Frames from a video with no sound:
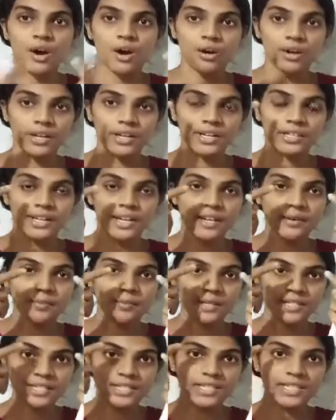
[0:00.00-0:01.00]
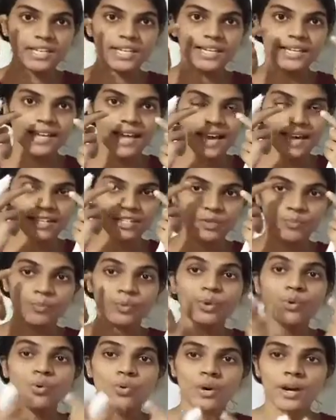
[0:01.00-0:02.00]
or it can be seen as
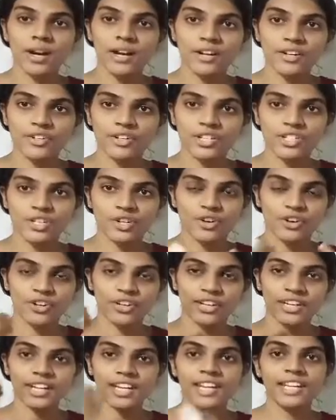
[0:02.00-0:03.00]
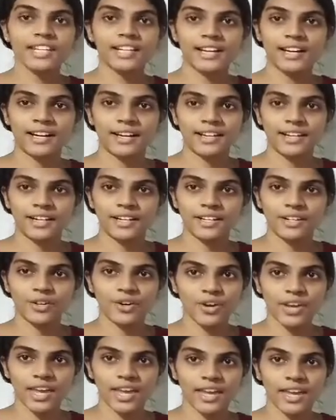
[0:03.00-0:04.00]
blue colored region or green colored.
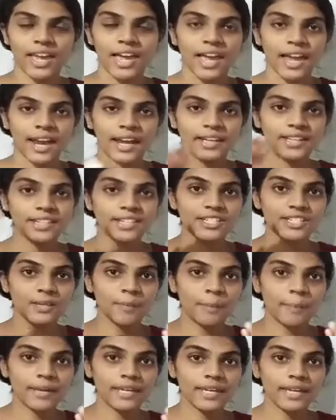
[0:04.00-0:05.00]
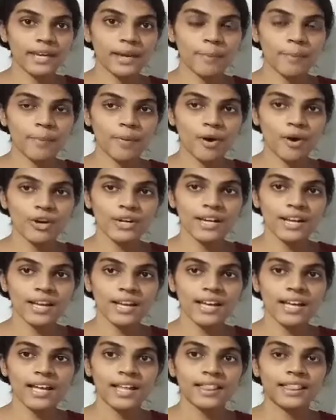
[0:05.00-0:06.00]
Okay, it is depending upon
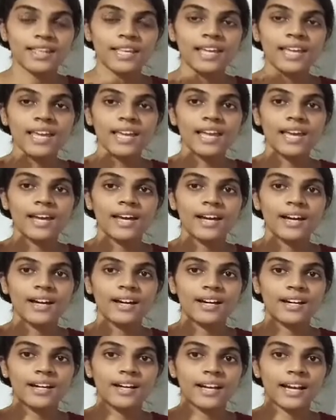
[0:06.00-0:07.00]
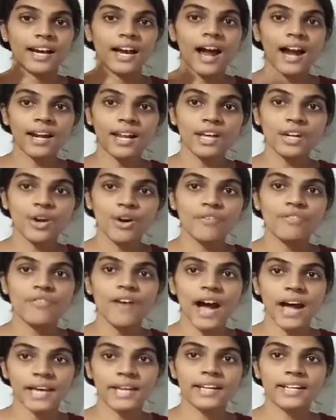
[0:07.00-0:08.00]
the color of
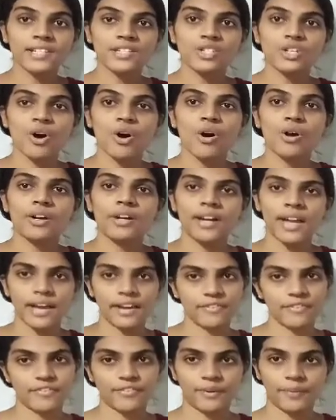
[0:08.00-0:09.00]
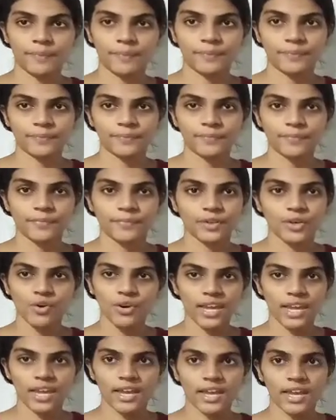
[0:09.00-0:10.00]
iris or diaphragm.
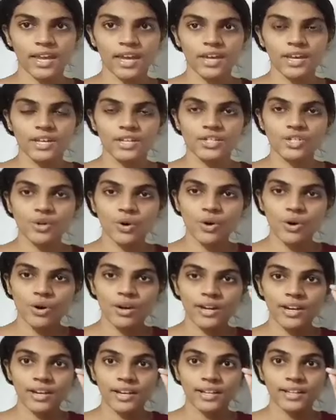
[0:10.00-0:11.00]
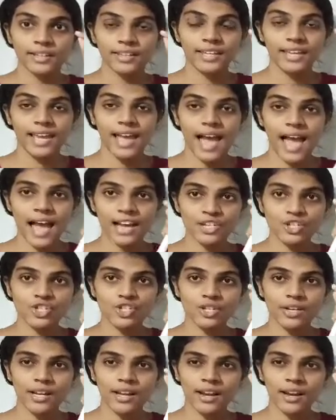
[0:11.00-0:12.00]
Okay, so the
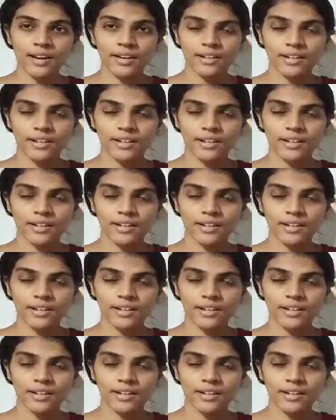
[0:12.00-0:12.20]
actual